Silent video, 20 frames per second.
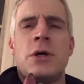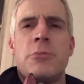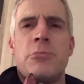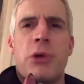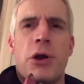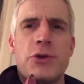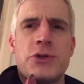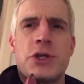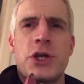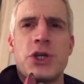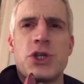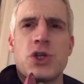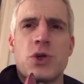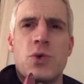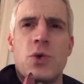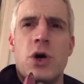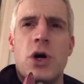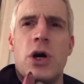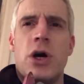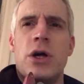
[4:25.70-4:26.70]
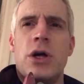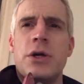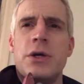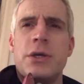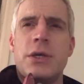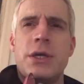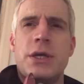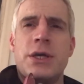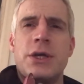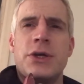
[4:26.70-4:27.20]
partition wall
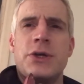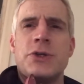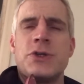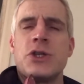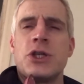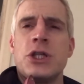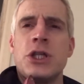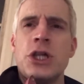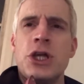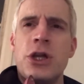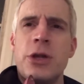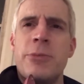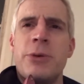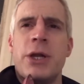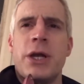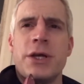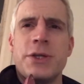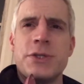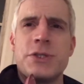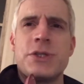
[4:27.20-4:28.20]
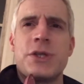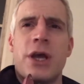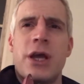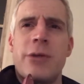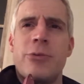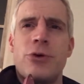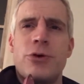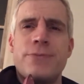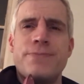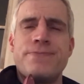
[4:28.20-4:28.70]
is a little bit
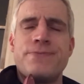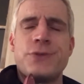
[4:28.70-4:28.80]
unstable.